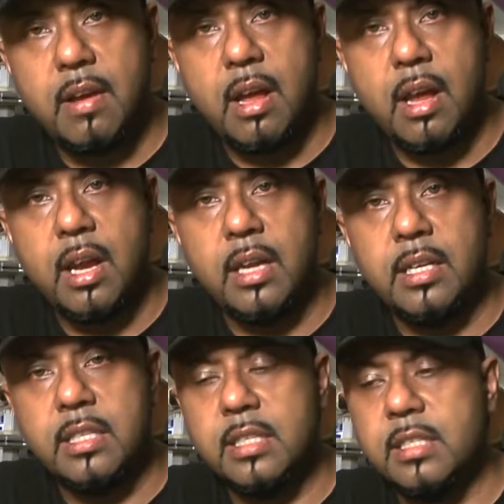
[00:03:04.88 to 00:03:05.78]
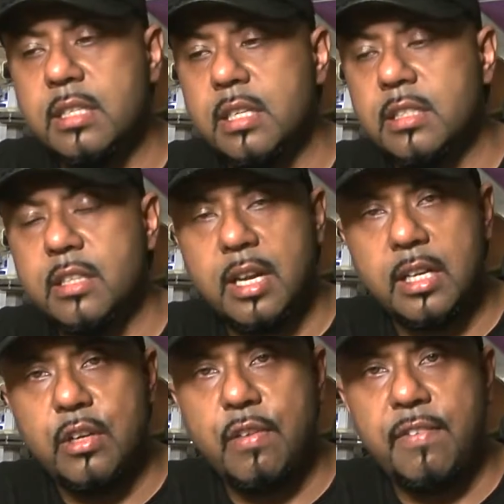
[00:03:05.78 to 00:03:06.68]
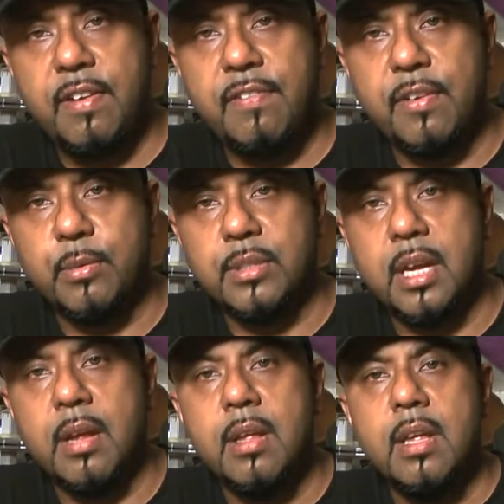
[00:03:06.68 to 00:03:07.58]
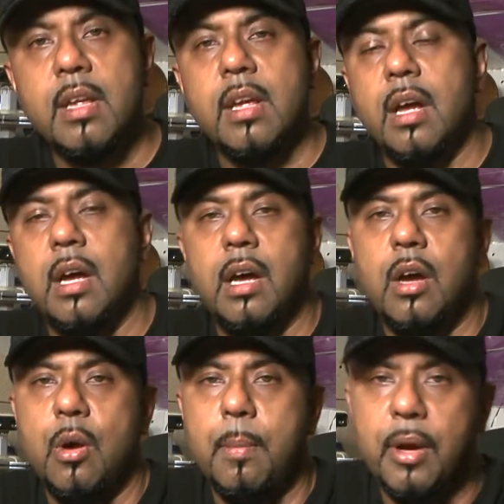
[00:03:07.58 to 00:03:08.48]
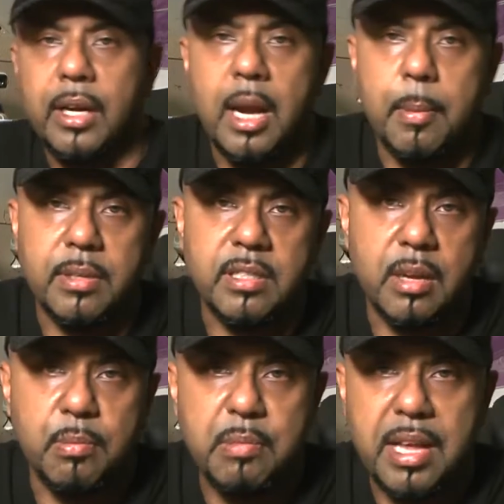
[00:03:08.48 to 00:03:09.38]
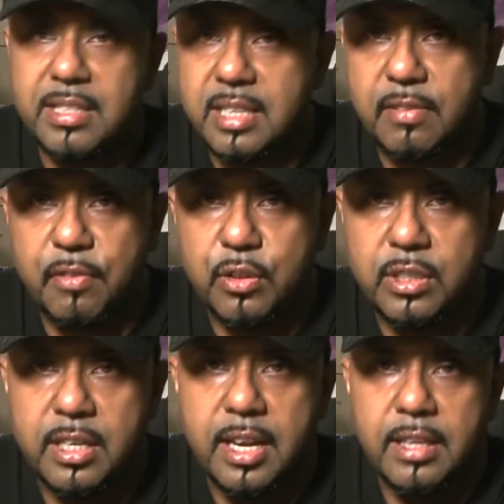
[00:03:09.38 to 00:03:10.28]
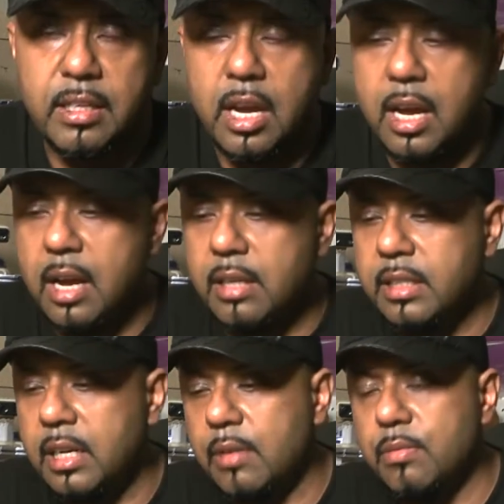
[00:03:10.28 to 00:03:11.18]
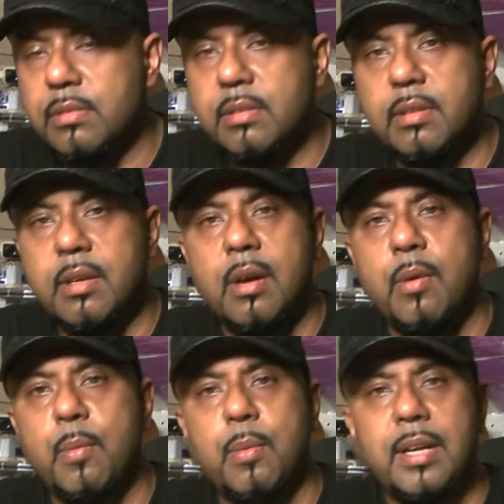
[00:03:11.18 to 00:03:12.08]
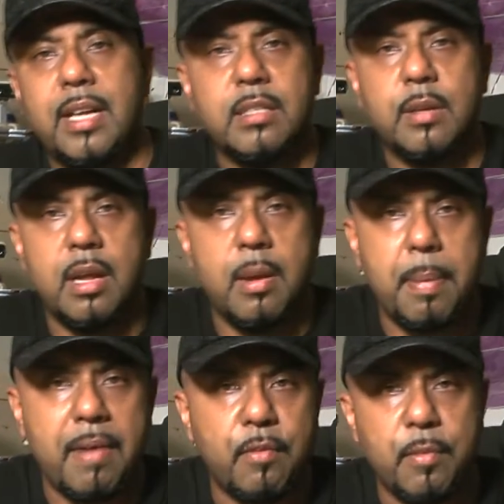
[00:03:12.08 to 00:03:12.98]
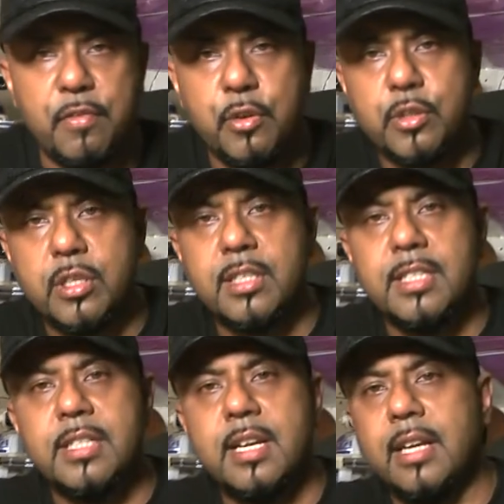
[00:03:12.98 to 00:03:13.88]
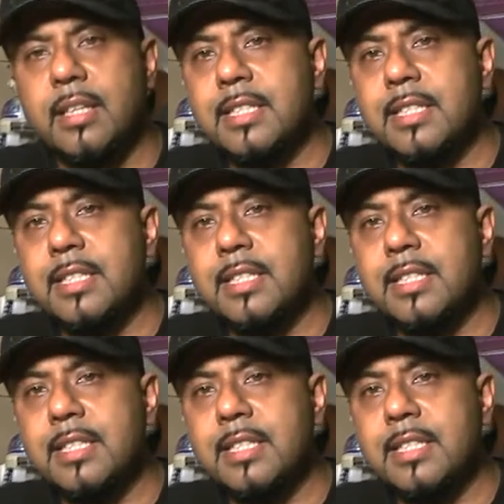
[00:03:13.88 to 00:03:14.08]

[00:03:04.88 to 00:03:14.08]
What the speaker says: in this instance I had a UV filter on my camera. So that's it for today. That's Back from the Future tech